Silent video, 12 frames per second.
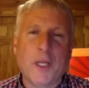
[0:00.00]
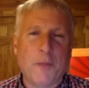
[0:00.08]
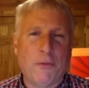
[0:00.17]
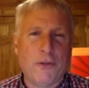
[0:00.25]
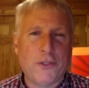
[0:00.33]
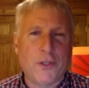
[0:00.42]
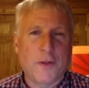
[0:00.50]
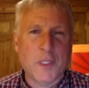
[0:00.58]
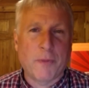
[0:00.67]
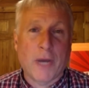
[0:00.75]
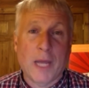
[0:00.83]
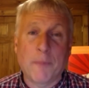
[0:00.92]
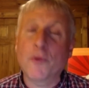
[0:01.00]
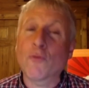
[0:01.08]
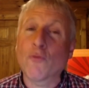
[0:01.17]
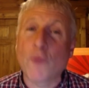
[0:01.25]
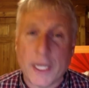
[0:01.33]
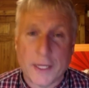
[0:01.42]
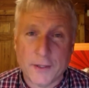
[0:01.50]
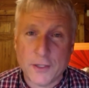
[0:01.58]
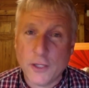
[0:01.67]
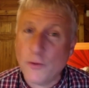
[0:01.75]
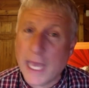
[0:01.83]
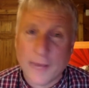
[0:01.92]
Don't mean to put you on the spot, but read
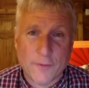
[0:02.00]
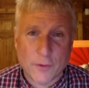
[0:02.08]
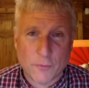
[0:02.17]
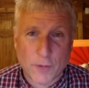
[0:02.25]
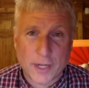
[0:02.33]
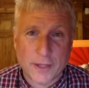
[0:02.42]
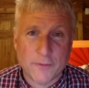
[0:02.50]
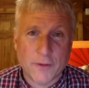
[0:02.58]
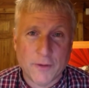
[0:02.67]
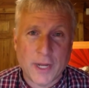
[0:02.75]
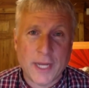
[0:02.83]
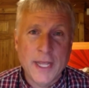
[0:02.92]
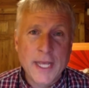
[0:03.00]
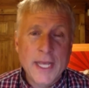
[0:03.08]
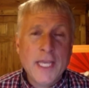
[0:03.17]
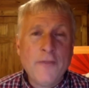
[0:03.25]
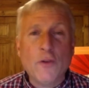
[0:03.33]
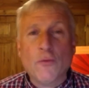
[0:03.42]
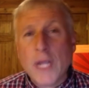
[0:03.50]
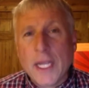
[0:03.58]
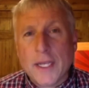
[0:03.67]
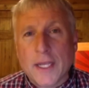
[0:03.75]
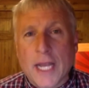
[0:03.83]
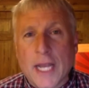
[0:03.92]
it. You haven't read it, right? If you
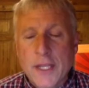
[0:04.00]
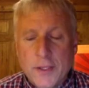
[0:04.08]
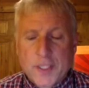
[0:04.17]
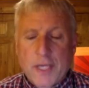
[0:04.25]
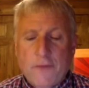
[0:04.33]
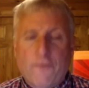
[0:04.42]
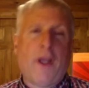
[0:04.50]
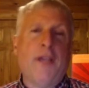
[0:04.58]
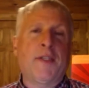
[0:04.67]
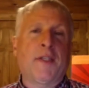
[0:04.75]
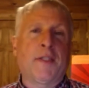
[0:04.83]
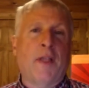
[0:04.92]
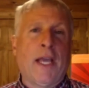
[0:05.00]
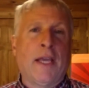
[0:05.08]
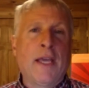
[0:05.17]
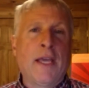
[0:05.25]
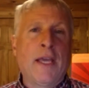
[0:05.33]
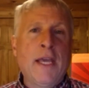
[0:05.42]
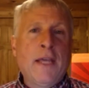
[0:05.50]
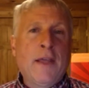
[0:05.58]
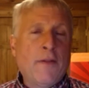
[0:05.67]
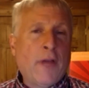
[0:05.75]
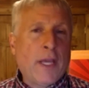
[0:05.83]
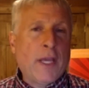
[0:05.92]
read it and you see phrases like
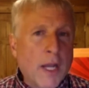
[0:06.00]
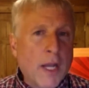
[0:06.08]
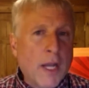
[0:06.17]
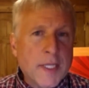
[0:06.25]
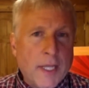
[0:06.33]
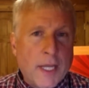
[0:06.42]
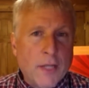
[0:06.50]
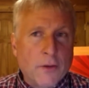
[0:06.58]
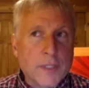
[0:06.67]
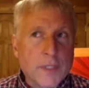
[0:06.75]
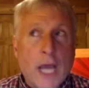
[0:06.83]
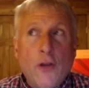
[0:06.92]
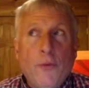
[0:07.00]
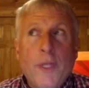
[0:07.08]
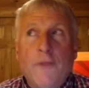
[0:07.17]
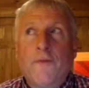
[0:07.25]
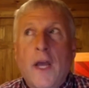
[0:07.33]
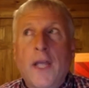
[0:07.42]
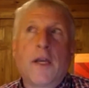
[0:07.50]
Marx and Engels, how do we